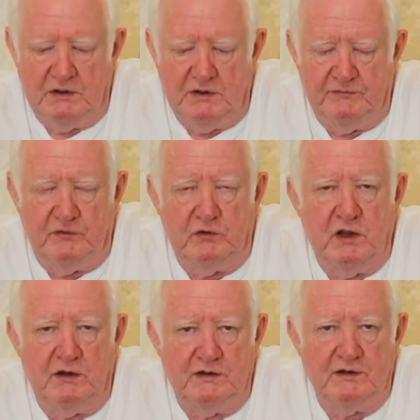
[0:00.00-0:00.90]
If you're
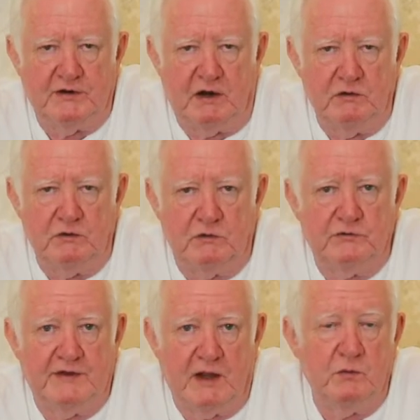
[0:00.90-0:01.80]
learning the tarot
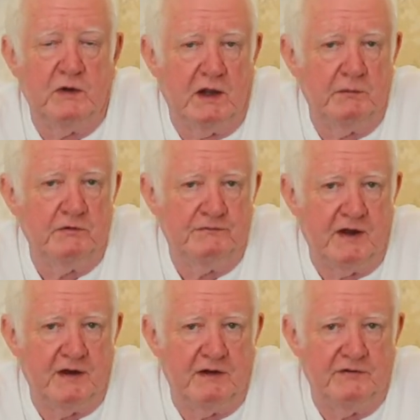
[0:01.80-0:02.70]
course, that will help your
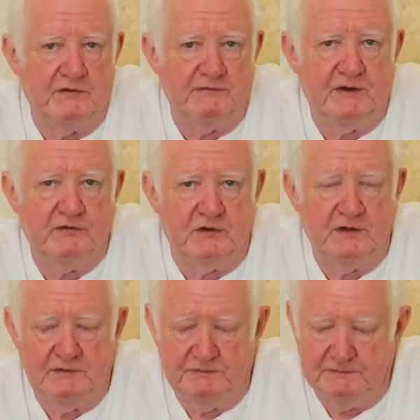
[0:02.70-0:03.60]
finances
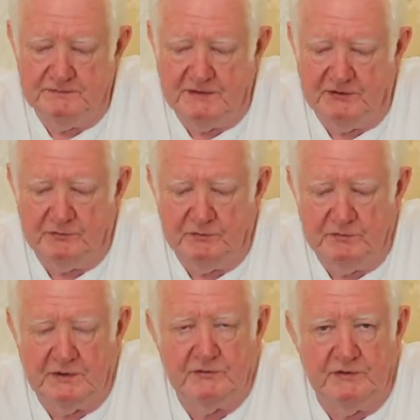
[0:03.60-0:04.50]
eventually. That's
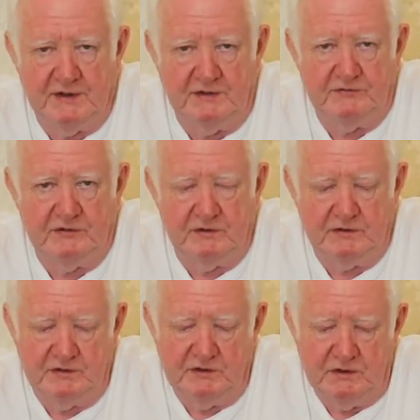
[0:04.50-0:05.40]
a dead cert.
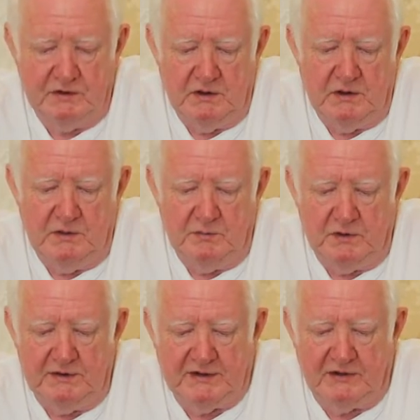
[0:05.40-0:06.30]

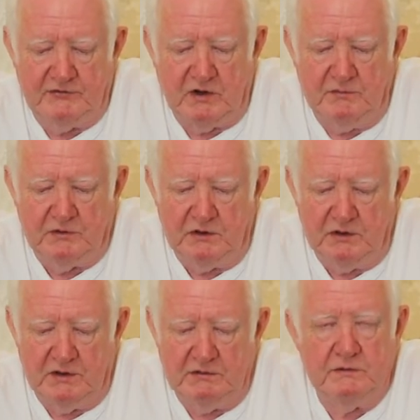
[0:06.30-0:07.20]
But it takes time to
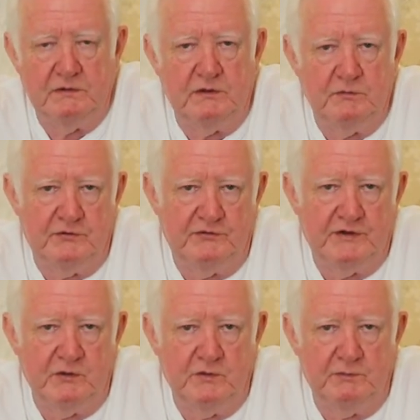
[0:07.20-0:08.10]
learn, and just
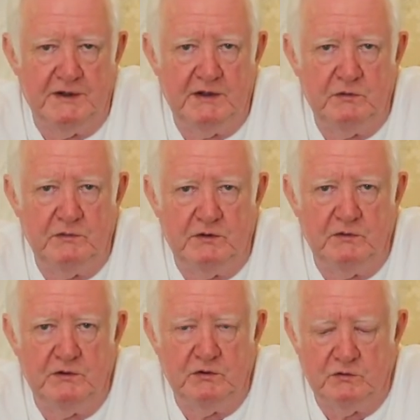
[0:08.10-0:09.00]
stick with me, and we're
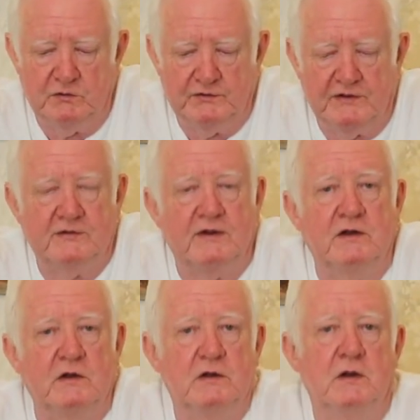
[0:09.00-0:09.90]
doing the course, as I
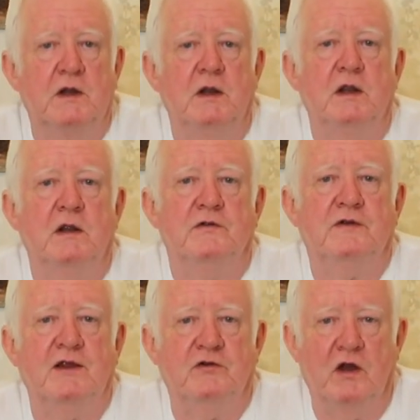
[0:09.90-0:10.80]
said,
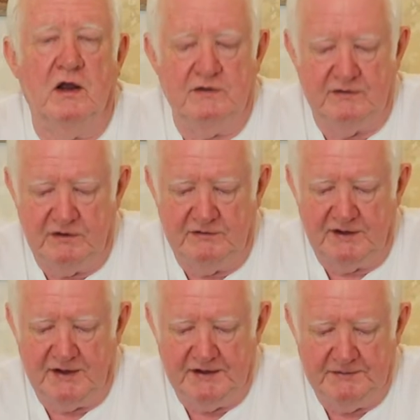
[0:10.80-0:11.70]
stage 9
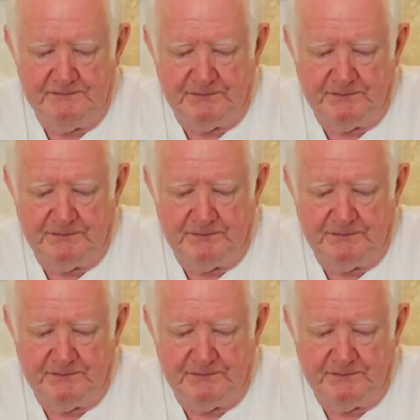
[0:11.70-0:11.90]
today.